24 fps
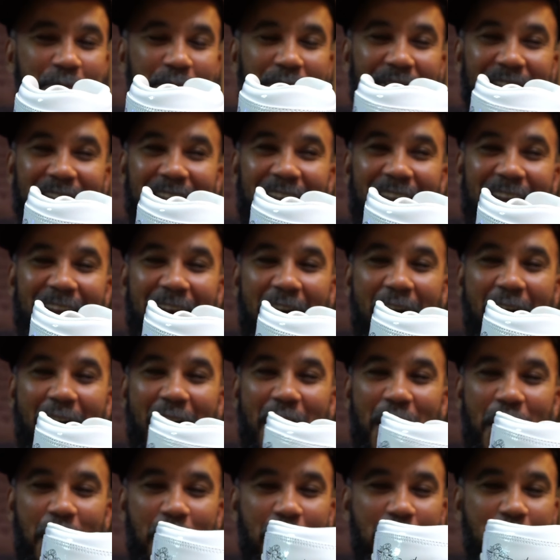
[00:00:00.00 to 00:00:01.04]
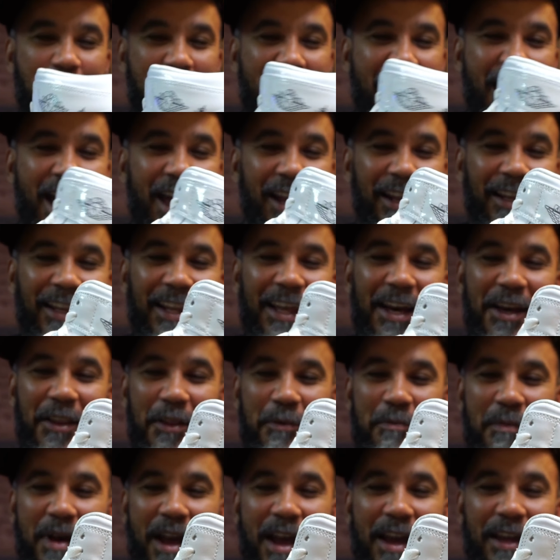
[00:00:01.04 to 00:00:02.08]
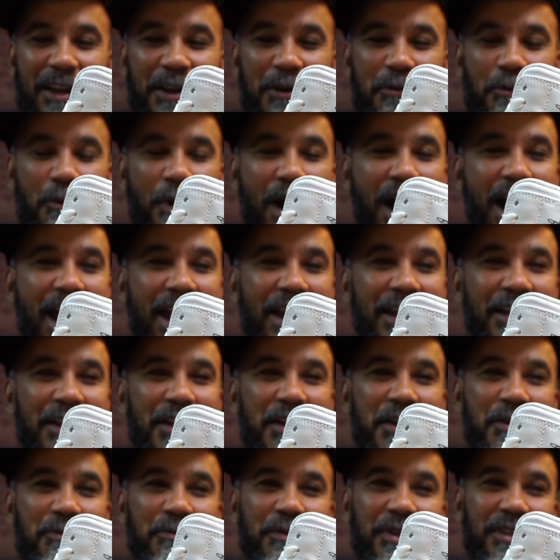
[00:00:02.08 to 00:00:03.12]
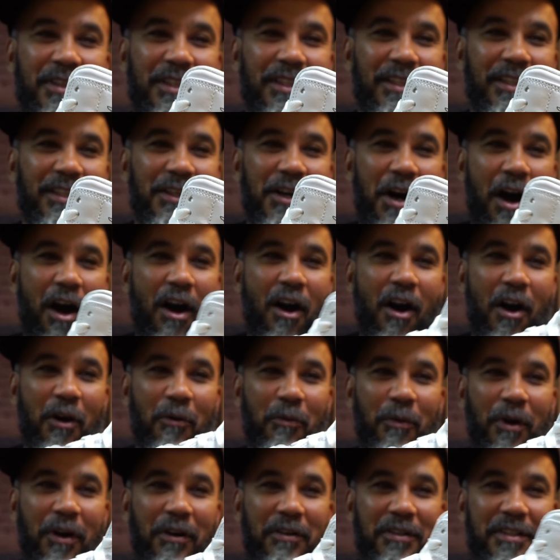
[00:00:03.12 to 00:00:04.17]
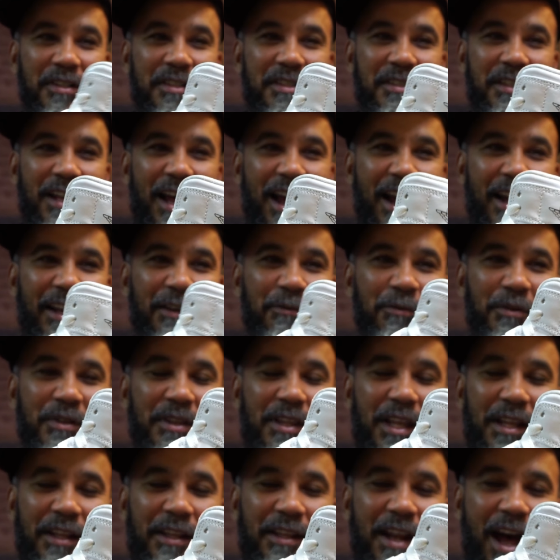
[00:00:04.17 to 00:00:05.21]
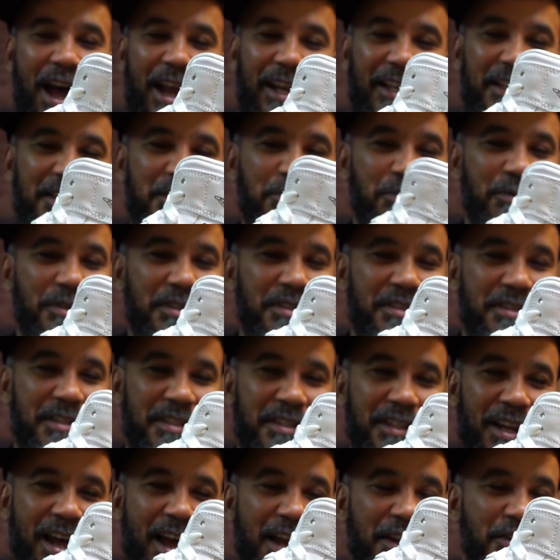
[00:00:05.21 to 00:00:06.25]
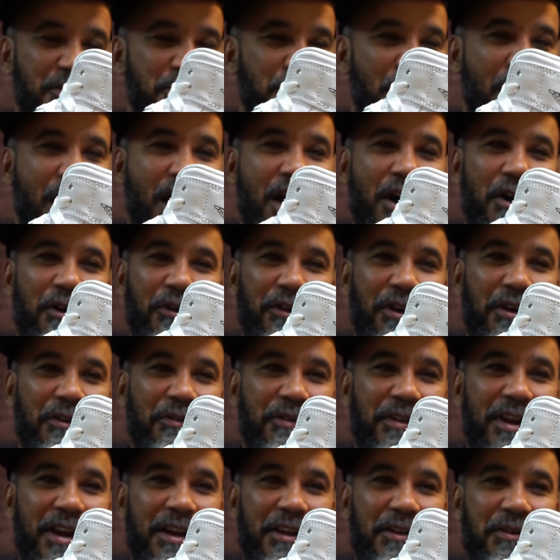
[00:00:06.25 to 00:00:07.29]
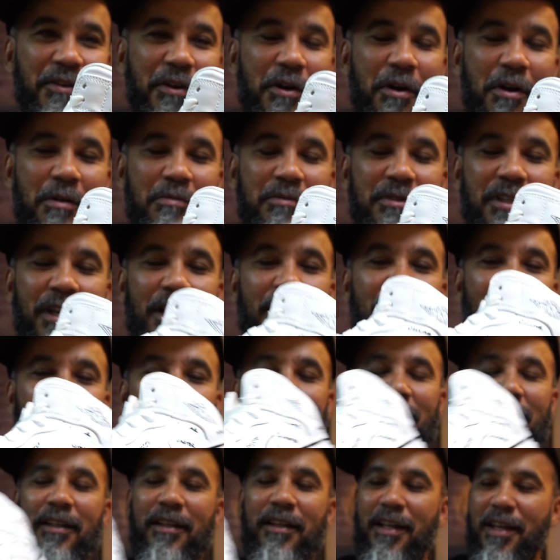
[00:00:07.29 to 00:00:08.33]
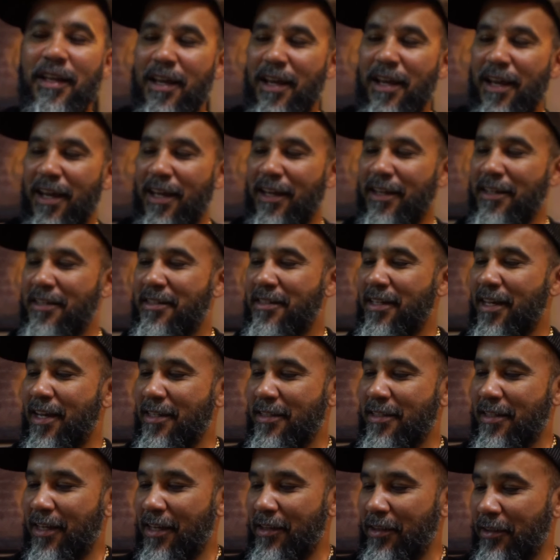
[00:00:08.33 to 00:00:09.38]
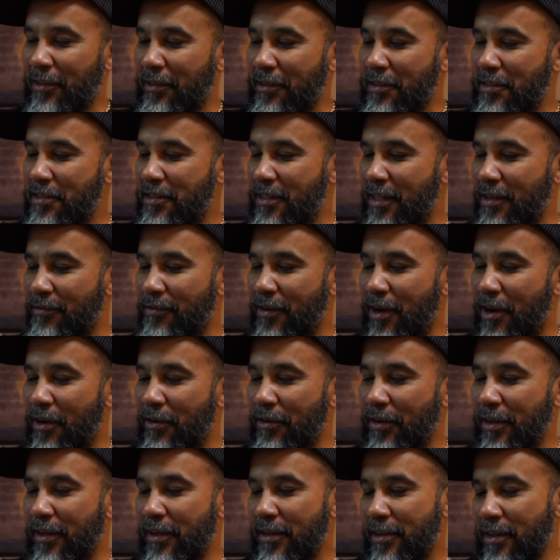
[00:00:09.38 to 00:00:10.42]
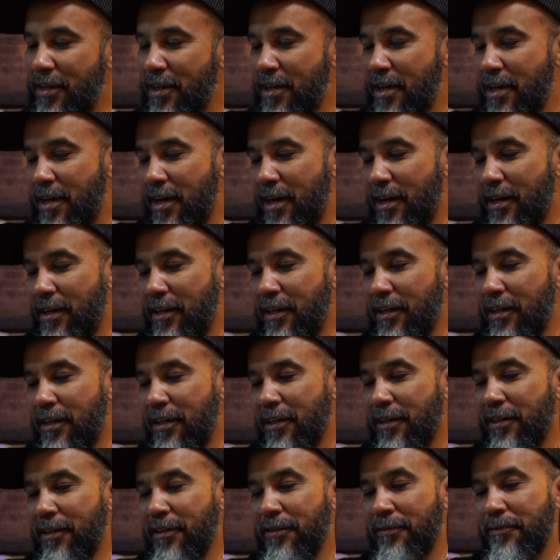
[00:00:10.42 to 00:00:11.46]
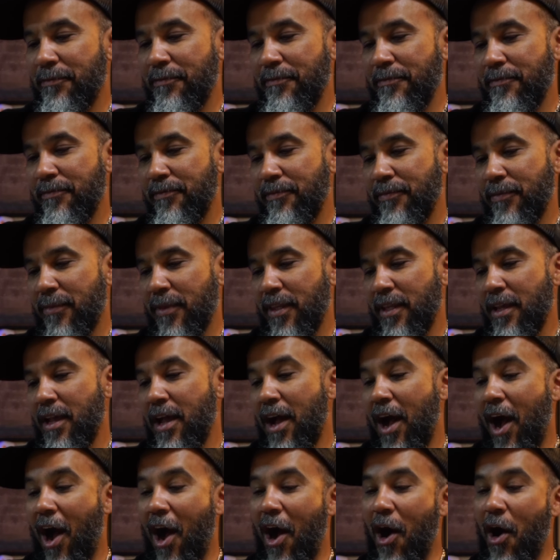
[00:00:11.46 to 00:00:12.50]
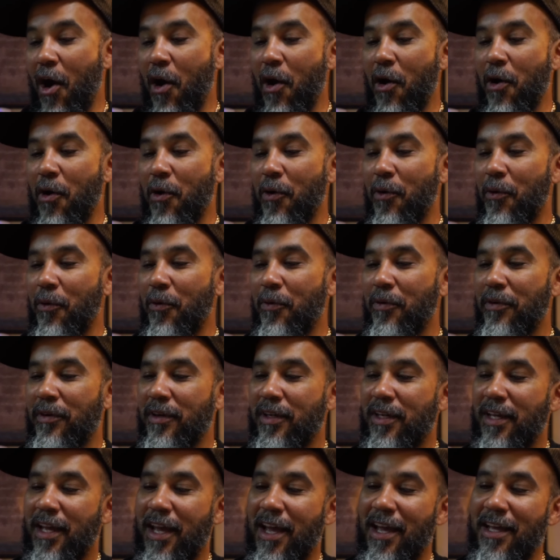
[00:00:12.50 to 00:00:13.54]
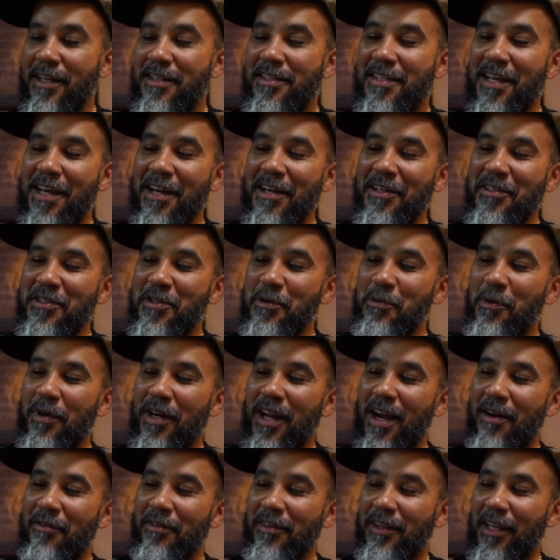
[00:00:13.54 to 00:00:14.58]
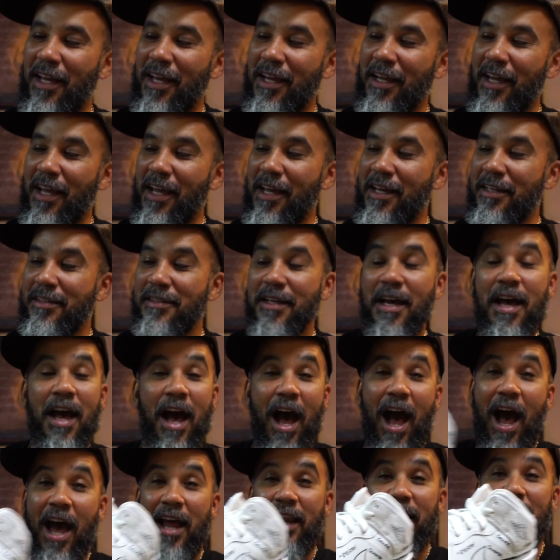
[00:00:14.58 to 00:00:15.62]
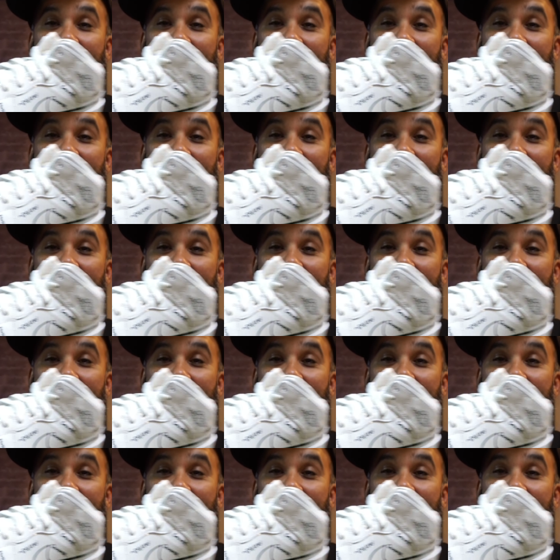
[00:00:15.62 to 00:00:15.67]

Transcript: But they all patent leather, man, in white with the little artwork just like with the Nike swoosh just like drawn on there. You know what I'm saying? And, and it says other little stuff on it. Uh oh, it tells you what everything is. I